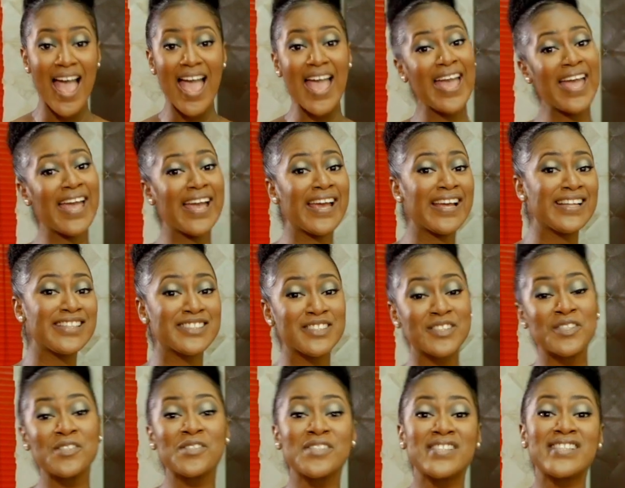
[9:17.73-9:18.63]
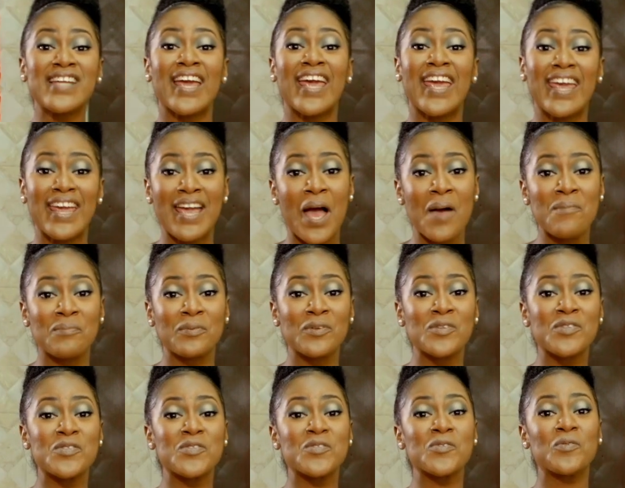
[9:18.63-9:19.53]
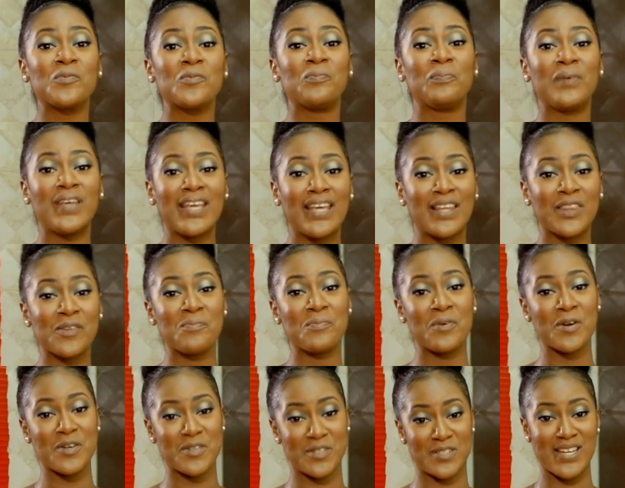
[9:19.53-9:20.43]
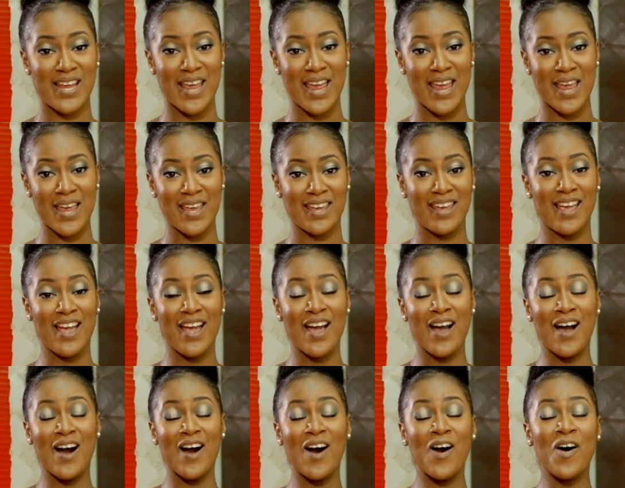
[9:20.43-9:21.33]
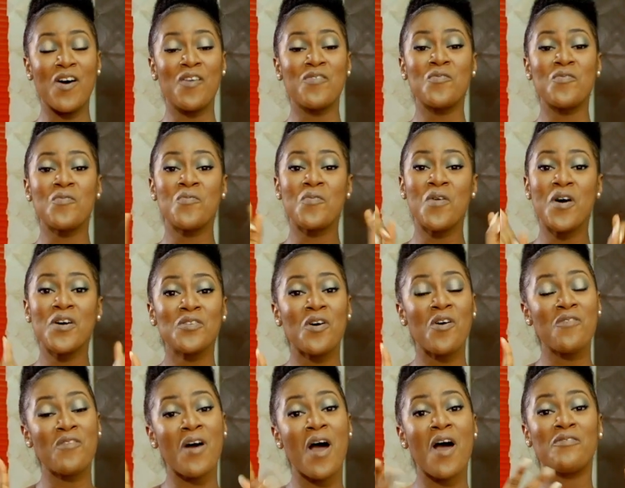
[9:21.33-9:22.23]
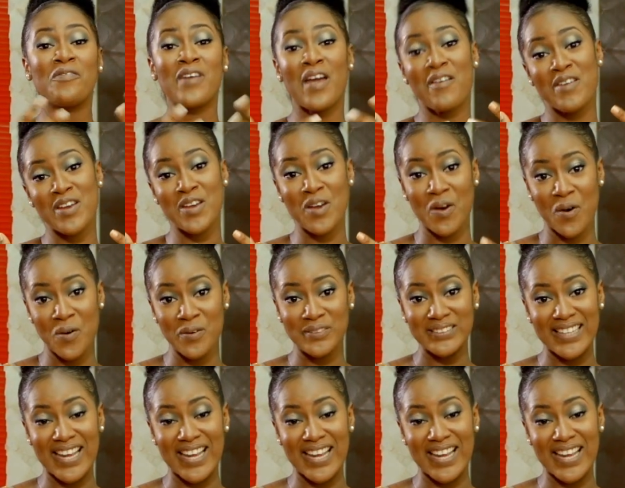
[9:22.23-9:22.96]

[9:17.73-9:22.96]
And today happens to be the birthday of one of our very own.